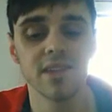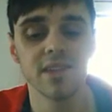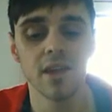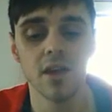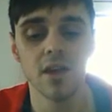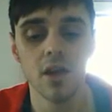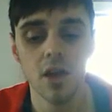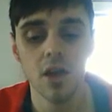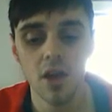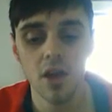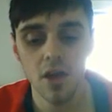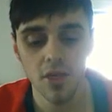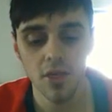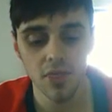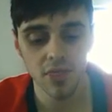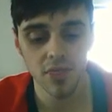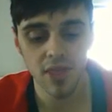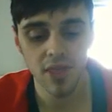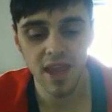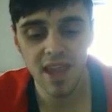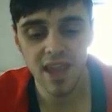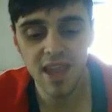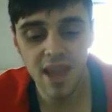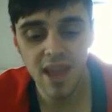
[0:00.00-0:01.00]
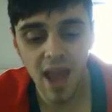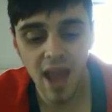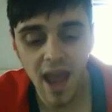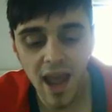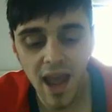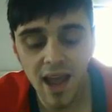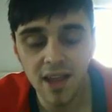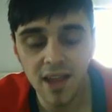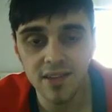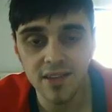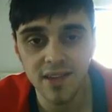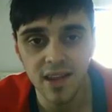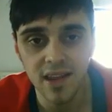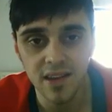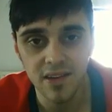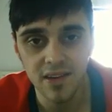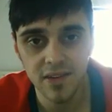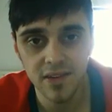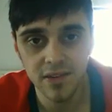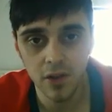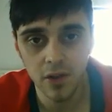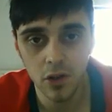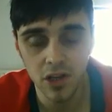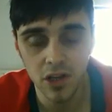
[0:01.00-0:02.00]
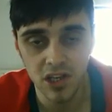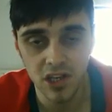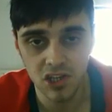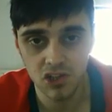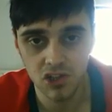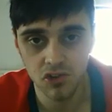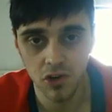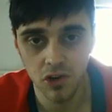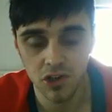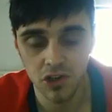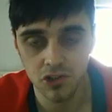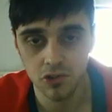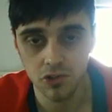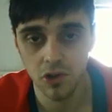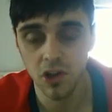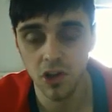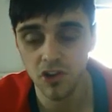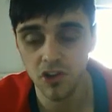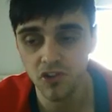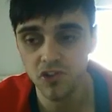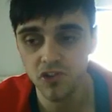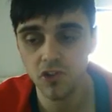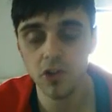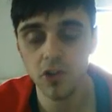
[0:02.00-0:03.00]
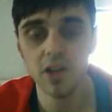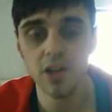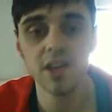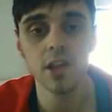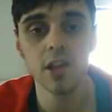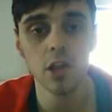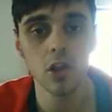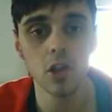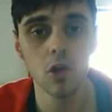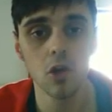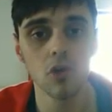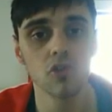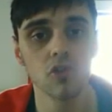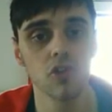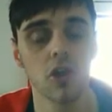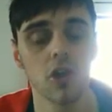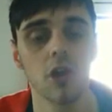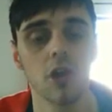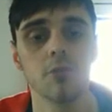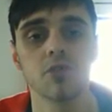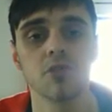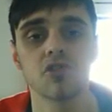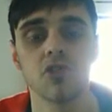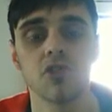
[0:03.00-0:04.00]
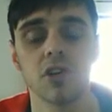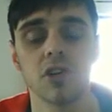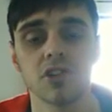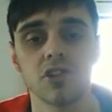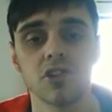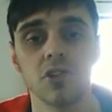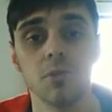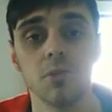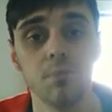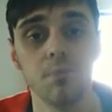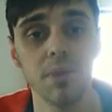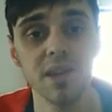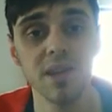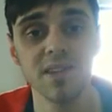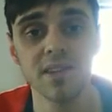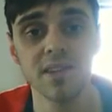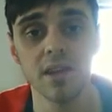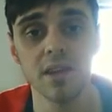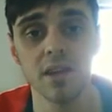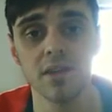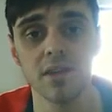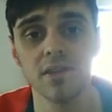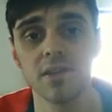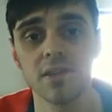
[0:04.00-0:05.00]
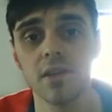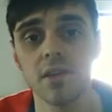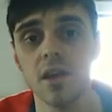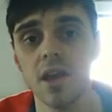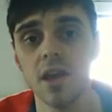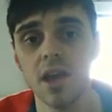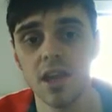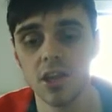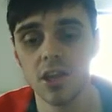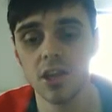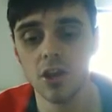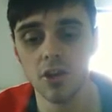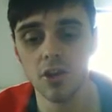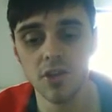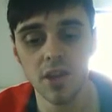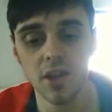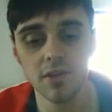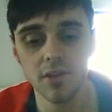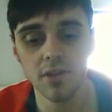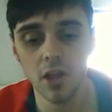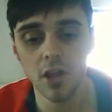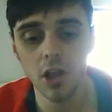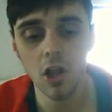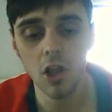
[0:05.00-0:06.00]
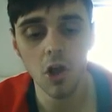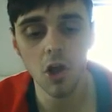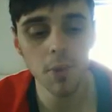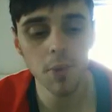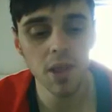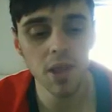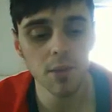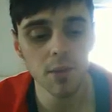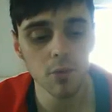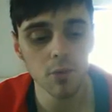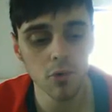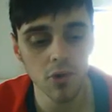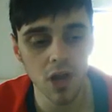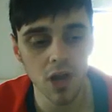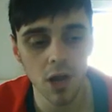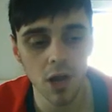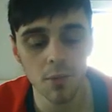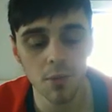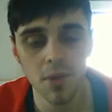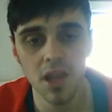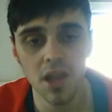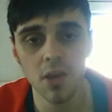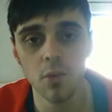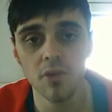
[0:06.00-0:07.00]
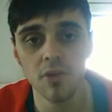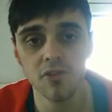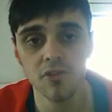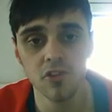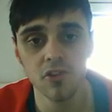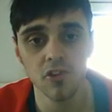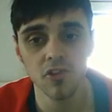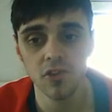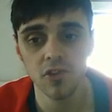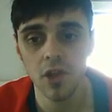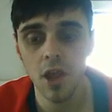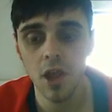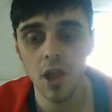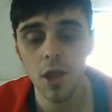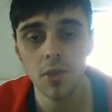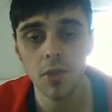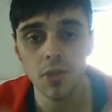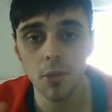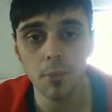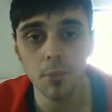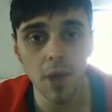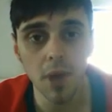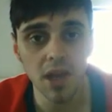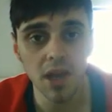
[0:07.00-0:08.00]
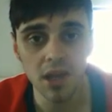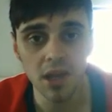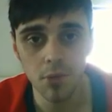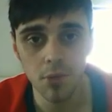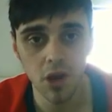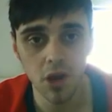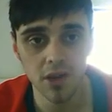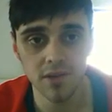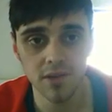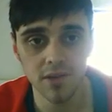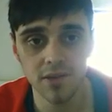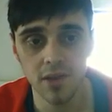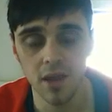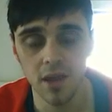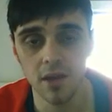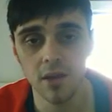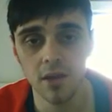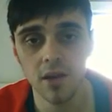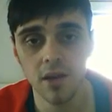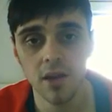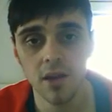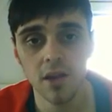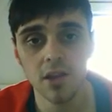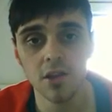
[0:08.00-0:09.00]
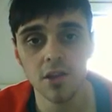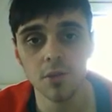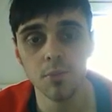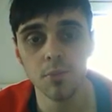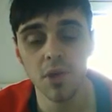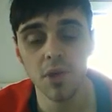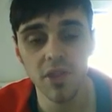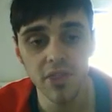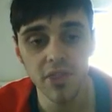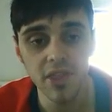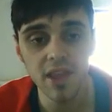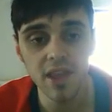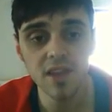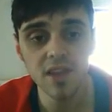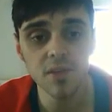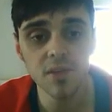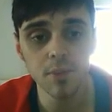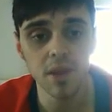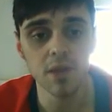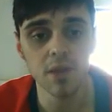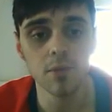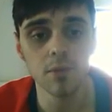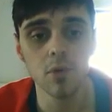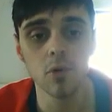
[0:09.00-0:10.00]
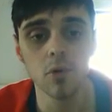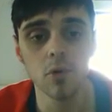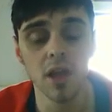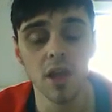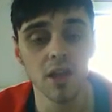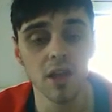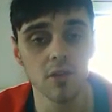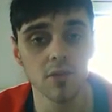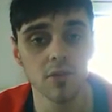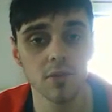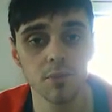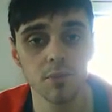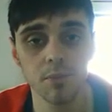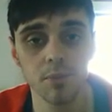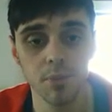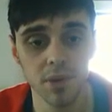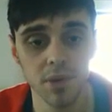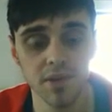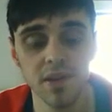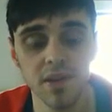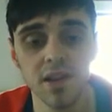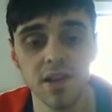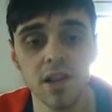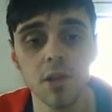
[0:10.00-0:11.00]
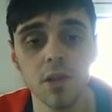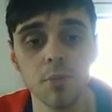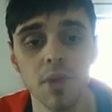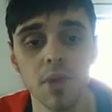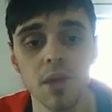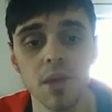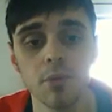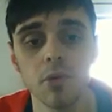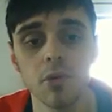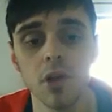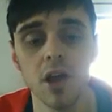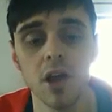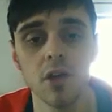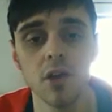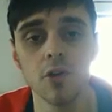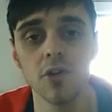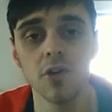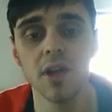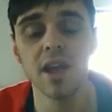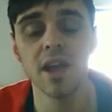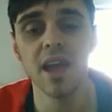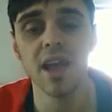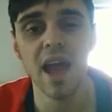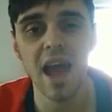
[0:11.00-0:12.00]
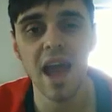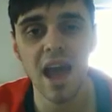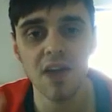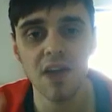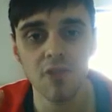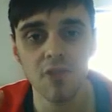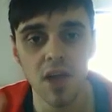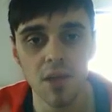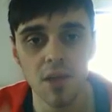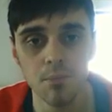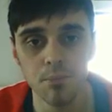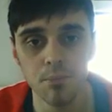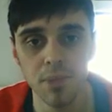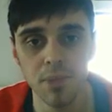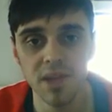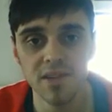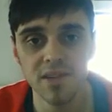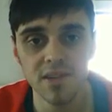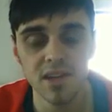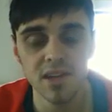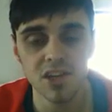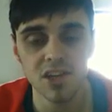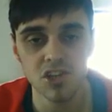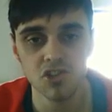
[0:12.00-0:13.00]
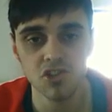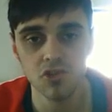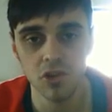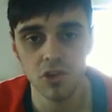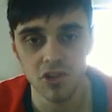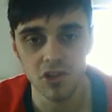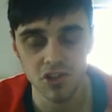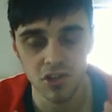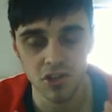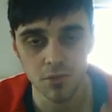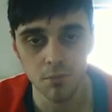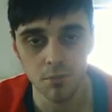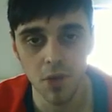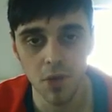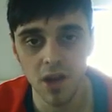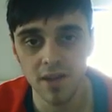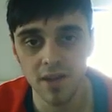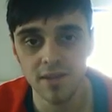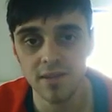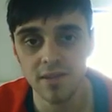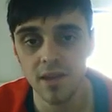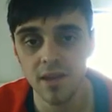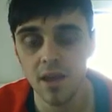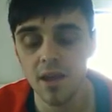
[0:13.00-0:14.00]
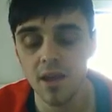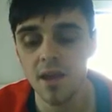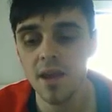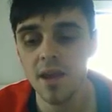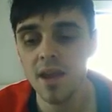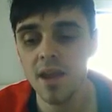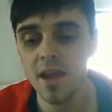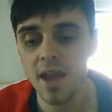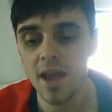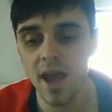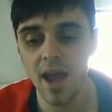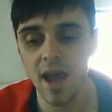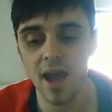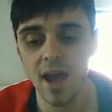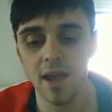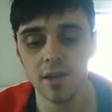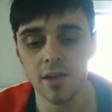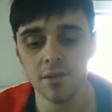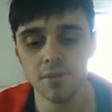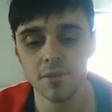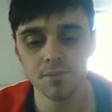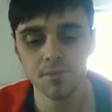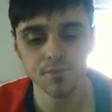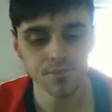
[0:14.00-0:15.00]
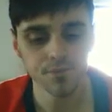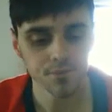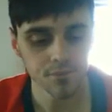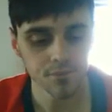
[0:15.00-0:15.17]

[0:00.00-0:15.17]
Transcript: that he has a solid structure, a solid long-term structured business. There's a lot of people who come here with just the money mindset. But these people, particular people like Uday, have a business structured mindset, and